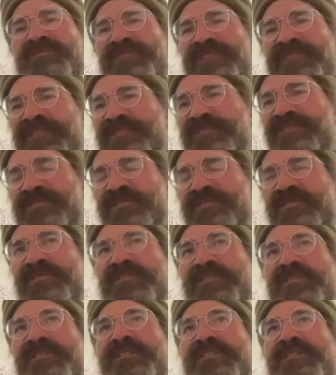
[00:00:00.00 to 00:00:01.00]
feel,
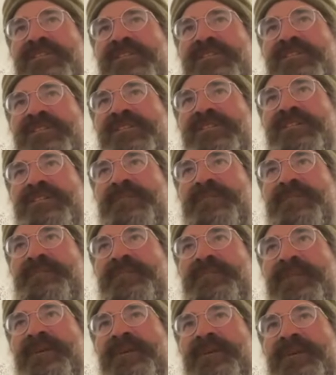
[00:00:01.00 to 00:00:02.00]

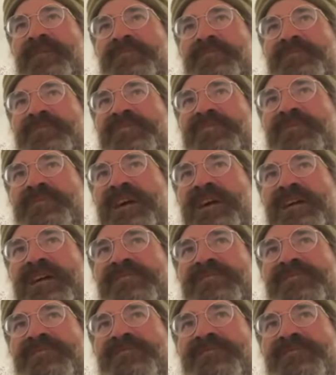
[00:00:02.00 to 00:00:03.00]
um, some
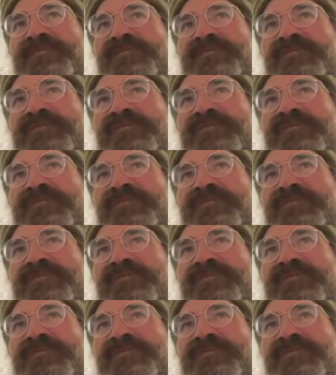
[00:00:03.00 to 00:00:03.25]
kind of